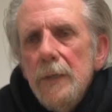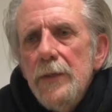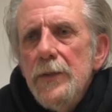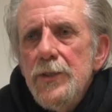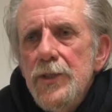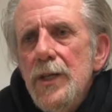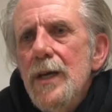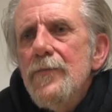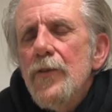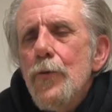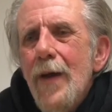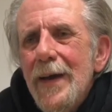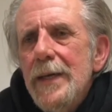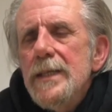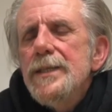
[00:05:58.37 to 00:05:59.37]
The sheer
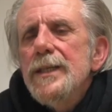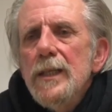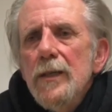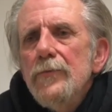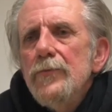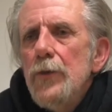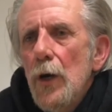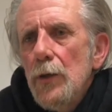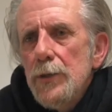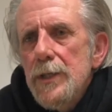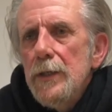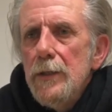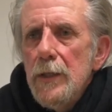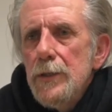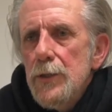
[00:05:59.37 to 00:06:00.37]
variety of dogs
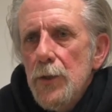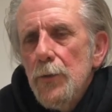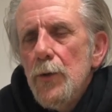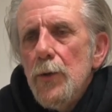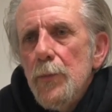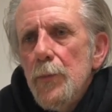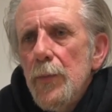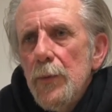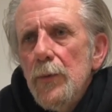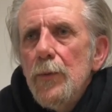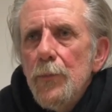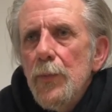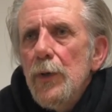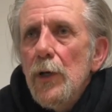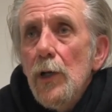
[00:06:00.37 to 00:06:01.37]
in this group
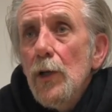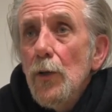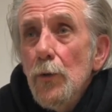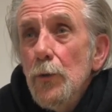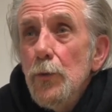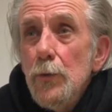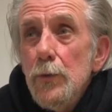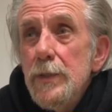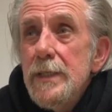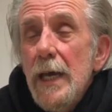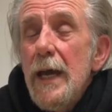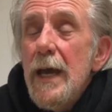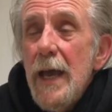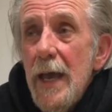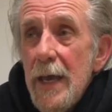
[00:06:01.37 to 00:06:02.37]
precludes
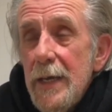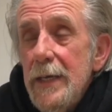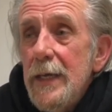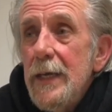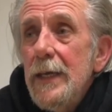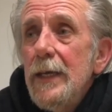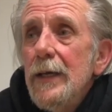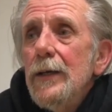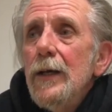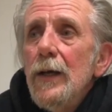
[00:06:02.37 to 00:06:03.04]
any